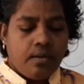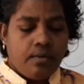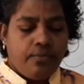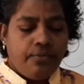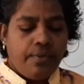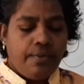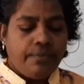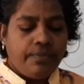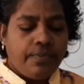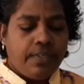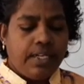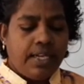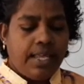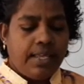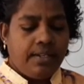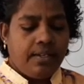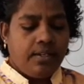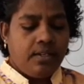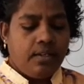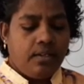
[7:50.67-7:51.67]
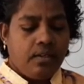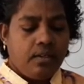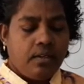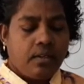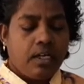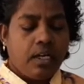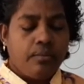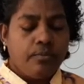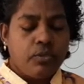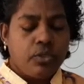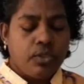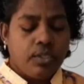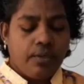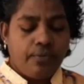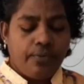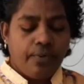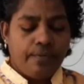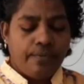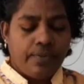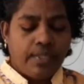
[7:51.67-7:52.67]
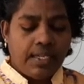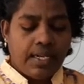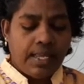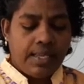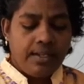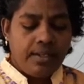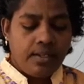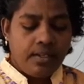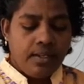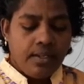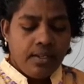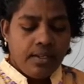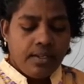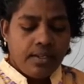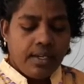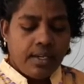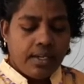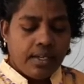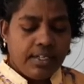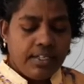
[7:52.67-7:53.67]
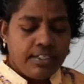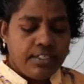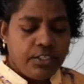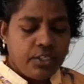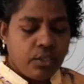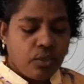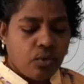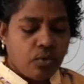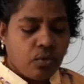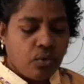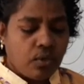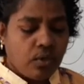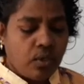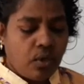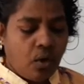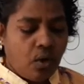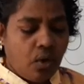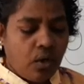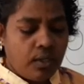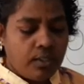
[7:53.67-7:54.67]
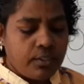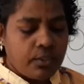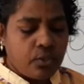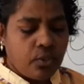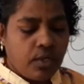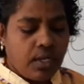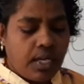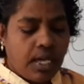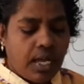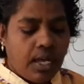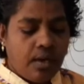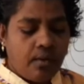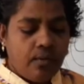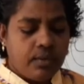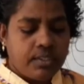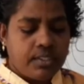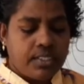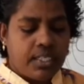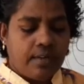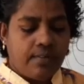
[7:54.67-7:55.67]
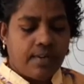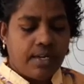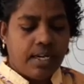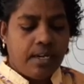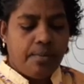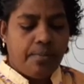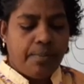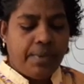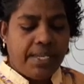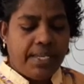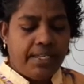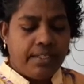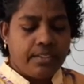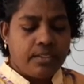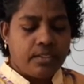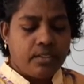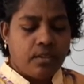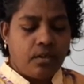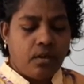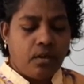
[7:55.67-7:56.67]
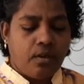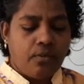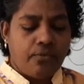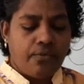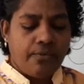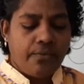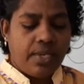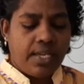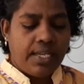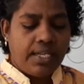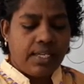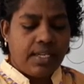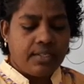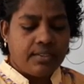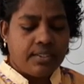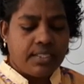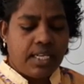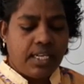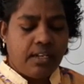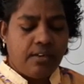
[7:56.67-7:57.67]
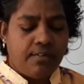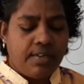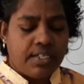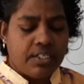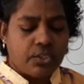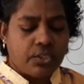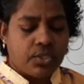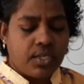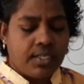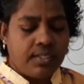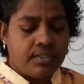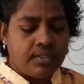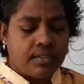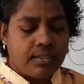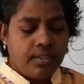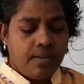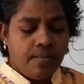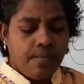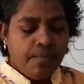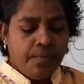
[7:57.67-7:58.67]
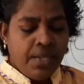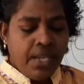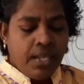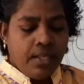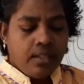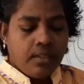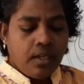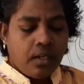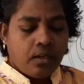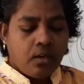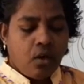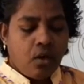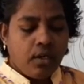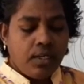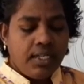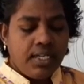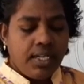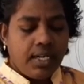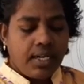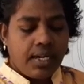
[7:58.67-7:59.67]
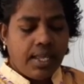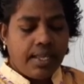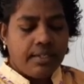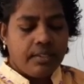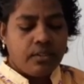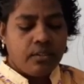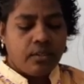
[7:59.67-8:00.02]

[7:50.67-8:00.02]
Fifth line. Come to the fifth line. A ridge could also have several peaks of various elevations. The contour lines